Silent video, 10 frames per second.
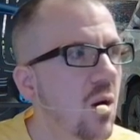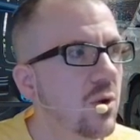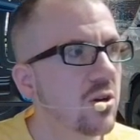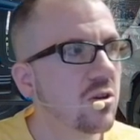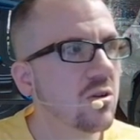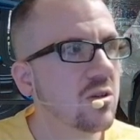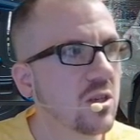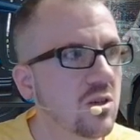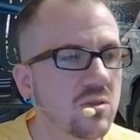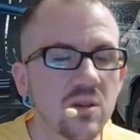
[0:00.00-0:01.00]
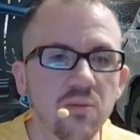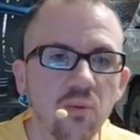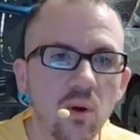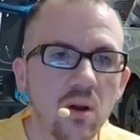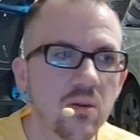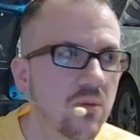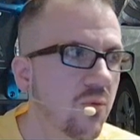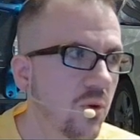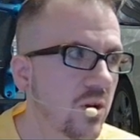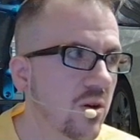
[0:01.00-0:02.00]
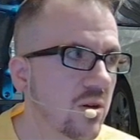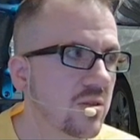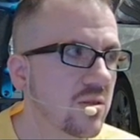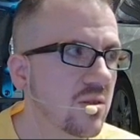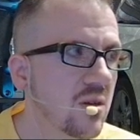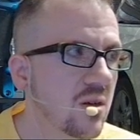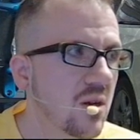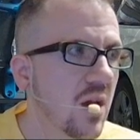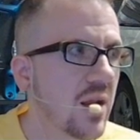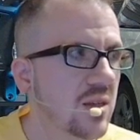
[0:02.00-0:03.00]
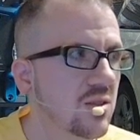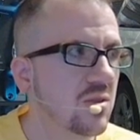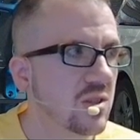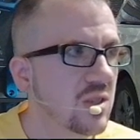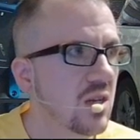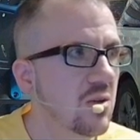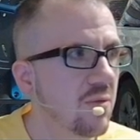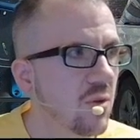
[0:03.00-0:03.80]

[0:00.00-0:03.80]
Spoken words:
we are currently using 440 hertz. And as you can see, you have the